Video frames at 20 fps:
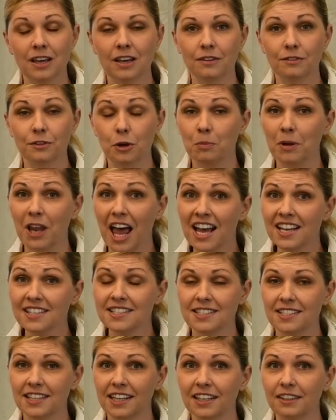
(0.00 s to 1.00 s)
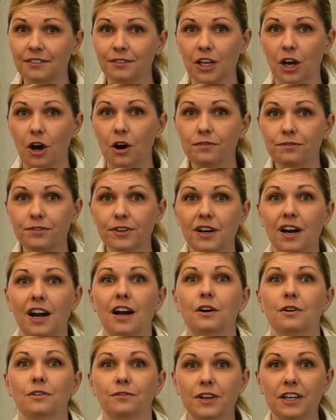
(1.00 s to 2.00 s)
From last year we offer
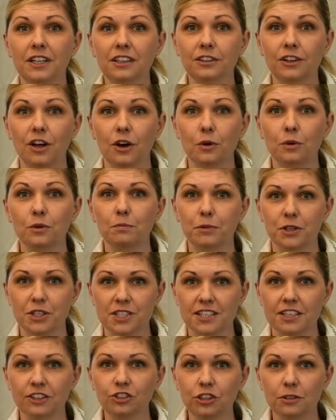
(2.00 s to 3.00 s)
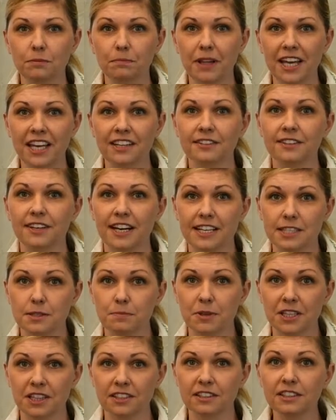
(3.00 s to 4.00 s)
our well-known precision planter
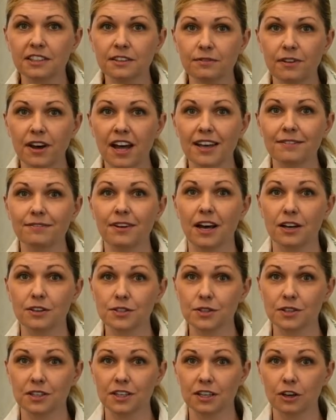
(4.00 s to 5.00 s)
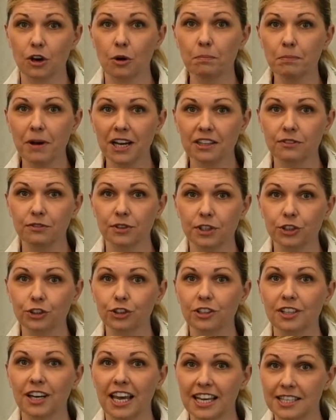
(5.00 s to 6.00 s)
SP35 also in the compact
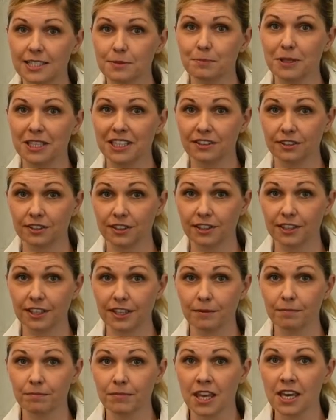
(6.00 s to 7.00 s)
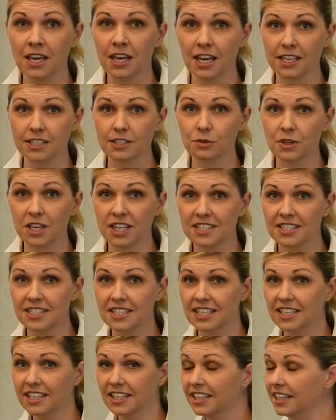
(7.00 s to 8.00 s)
version SP30. As you can see
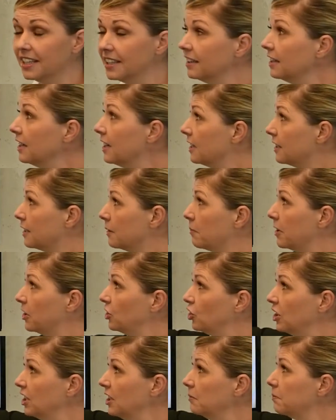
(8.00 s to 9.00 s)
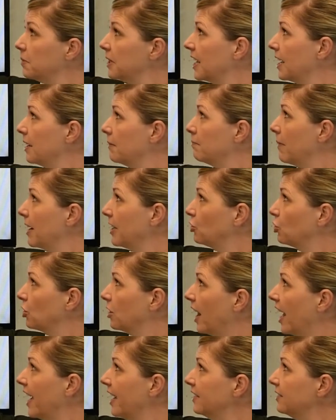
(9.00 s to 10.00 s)
here, the machine became much
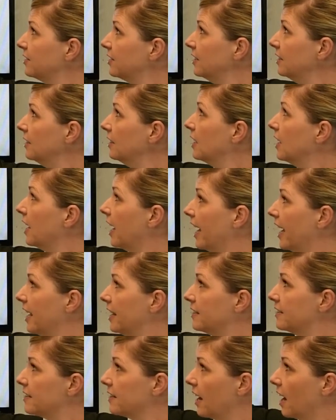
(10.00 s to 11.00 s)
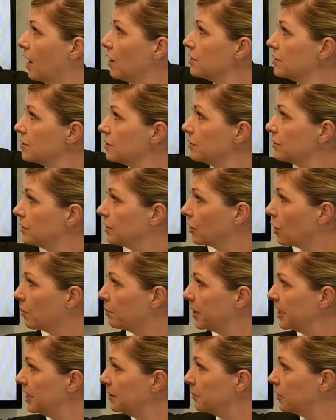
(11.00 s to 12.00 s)
lighter and also the
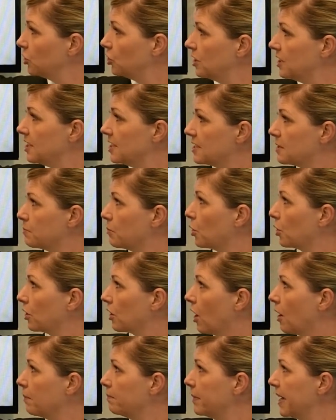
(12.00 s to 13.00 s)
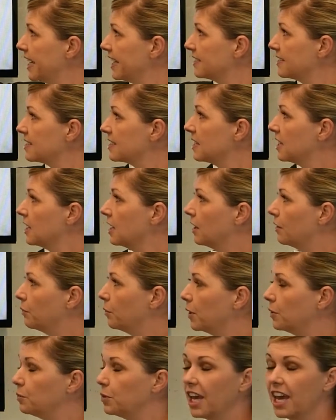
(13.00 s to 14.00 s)
complete machine is more compact.
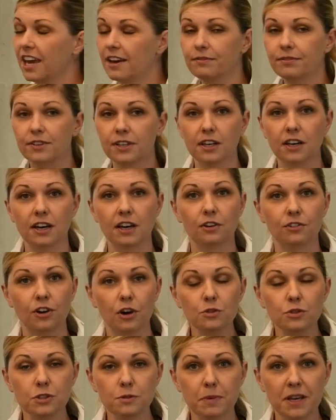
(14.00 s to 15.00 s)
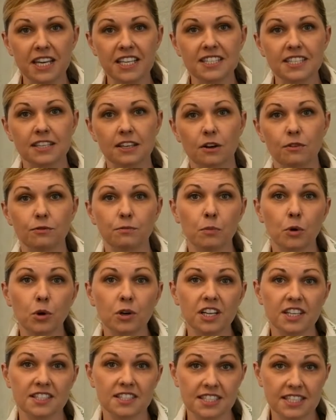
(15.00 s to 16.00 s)
When we have the row spacing of more
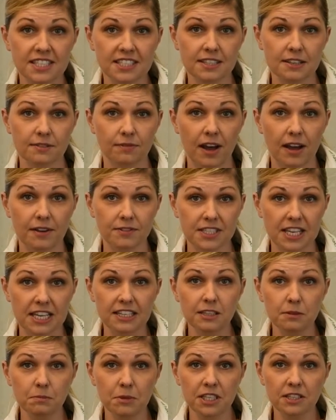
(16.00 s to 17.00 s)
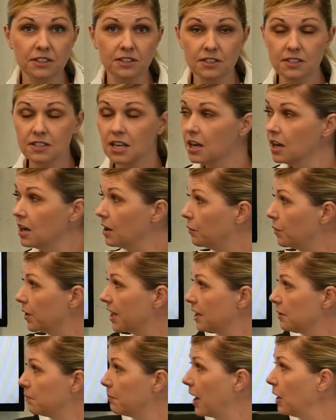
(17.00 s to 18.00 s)
than 65 centimeters, we
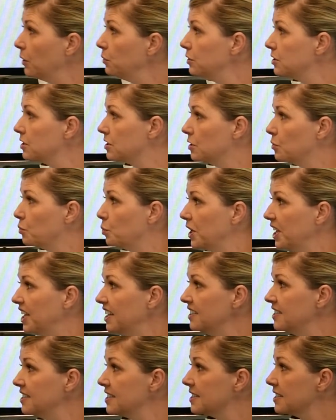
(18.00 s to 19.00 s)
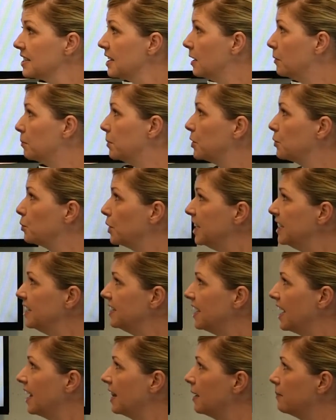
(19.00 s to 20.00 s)
can mount the wheels between
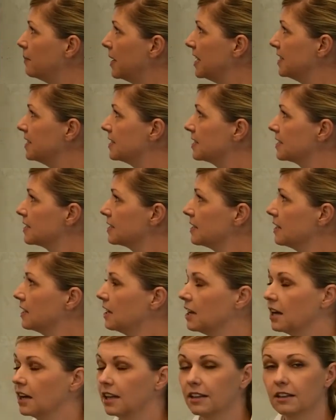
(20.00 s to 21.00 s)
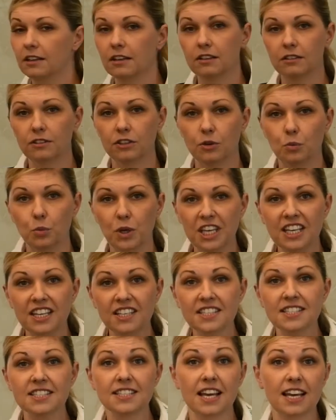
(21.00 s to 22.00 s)
the elements. The
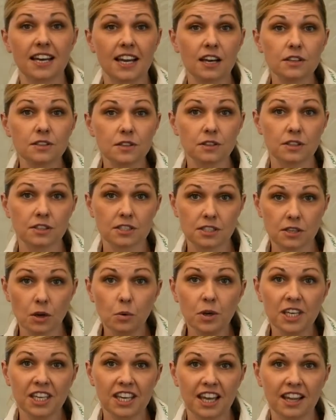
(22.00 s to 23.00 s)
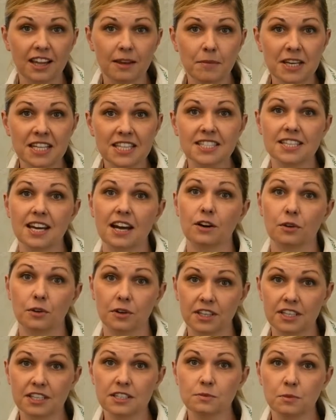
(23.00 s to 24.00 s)
wheels and also the sewing elements are
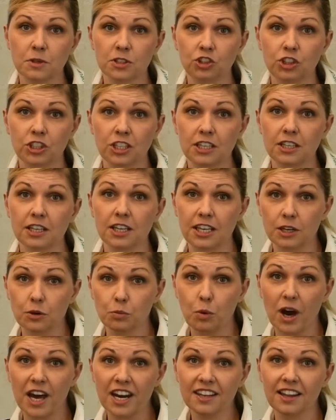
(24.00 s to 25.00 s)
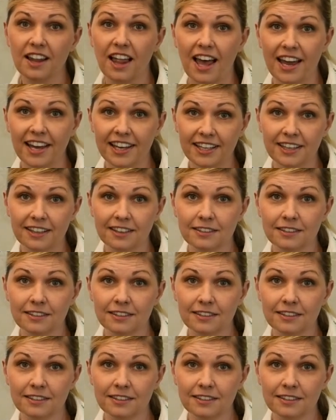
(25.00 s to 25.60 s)
on this machine in one line.